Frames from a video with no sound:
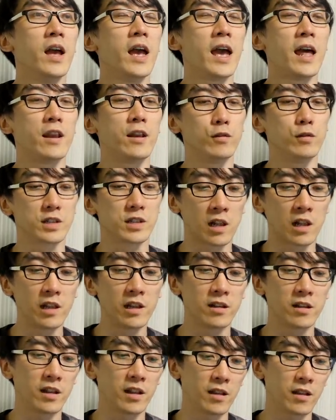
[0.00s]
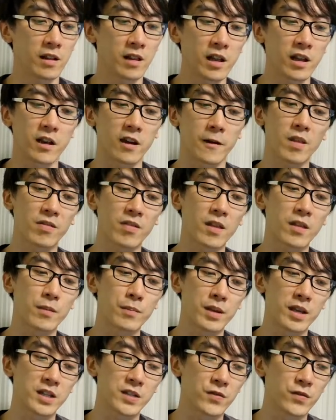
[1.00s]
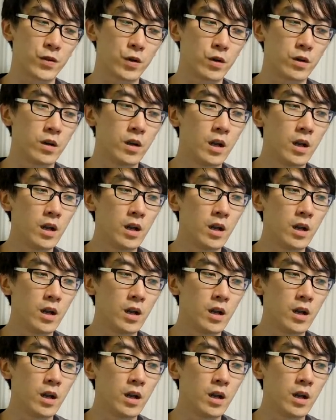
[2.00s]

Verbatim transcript: and it was clearly clear that the PS4